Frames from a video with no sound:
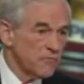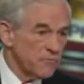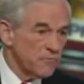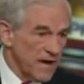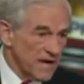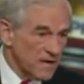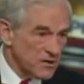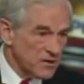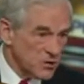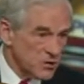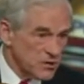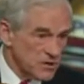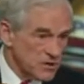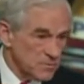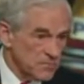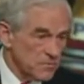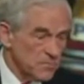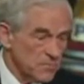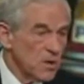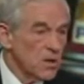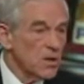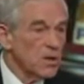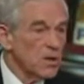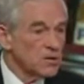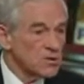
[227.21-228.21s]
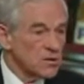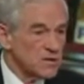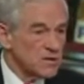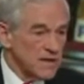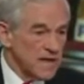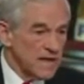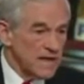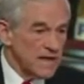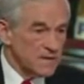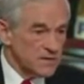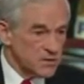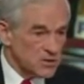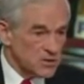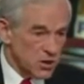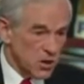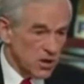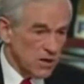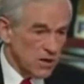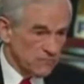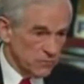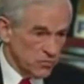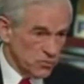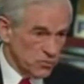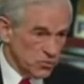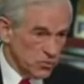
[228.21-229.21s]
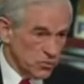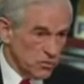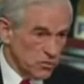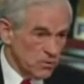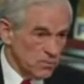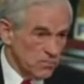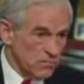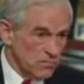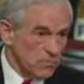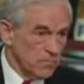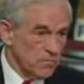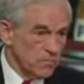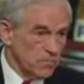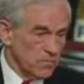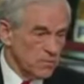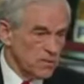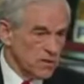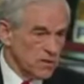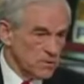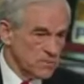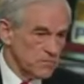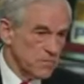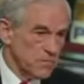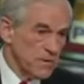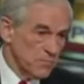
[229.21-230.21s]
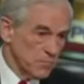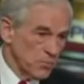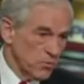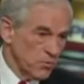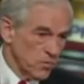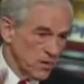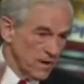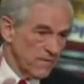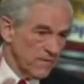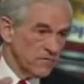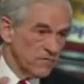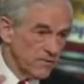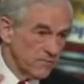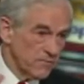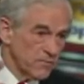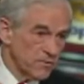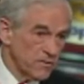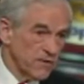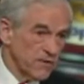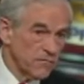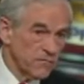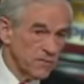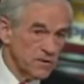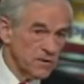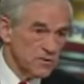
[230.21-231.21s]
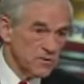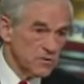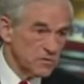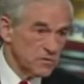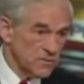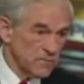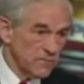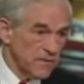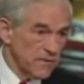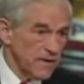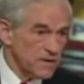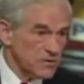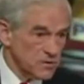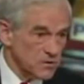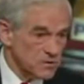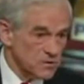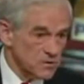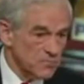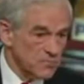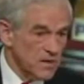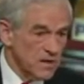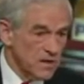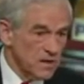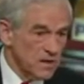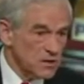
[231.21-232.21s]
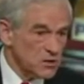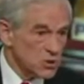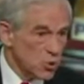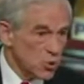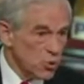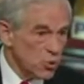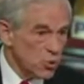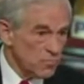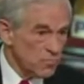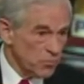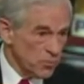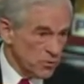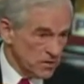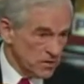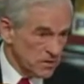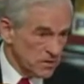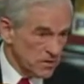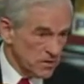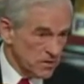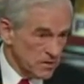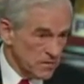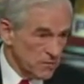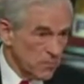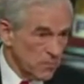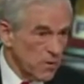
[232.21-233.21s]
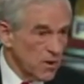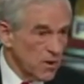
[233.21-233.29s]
Fascism today, the softer term, because people have different definitions of fascism, is corporatism,